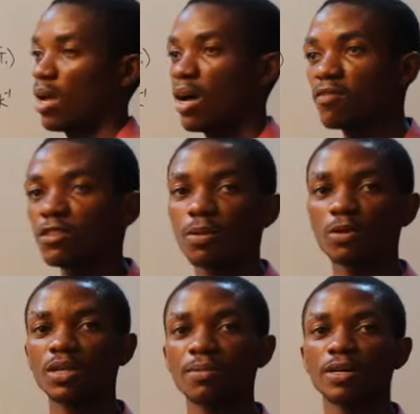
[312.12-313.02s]
I've
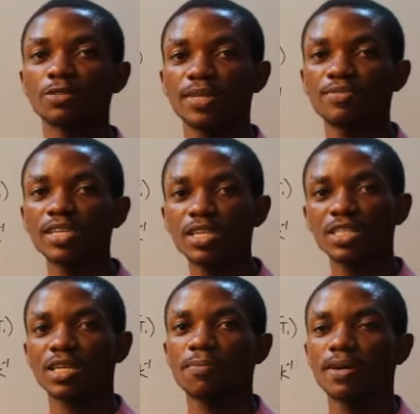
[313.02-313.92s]
spoken about specific
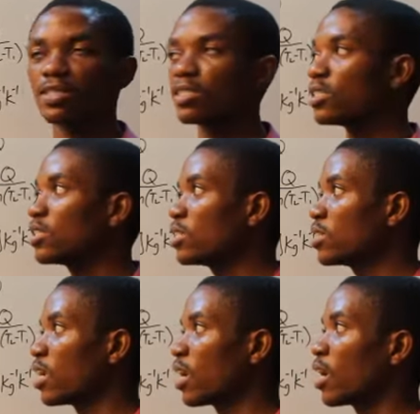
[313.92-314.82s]
heat
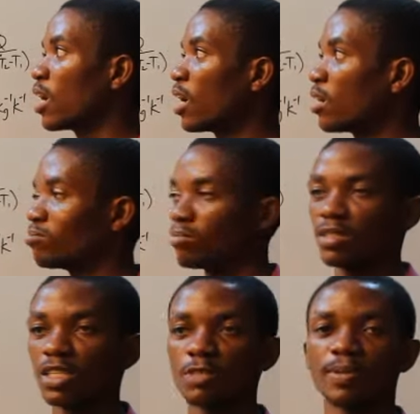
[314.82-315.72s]
capacity,
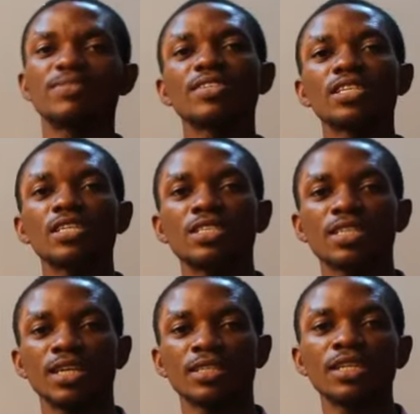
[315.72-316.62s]
specific heat
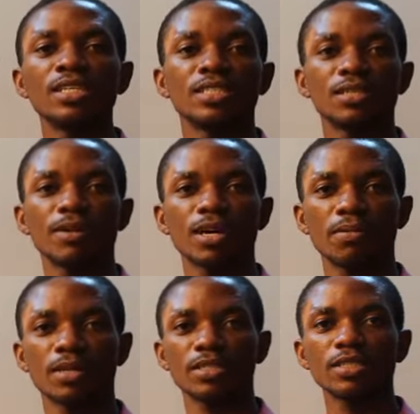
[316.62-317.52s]
and thermal
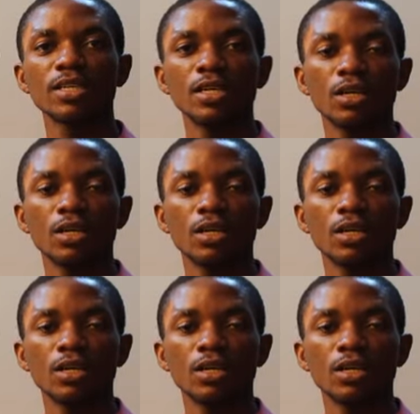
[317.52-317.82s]
capacity.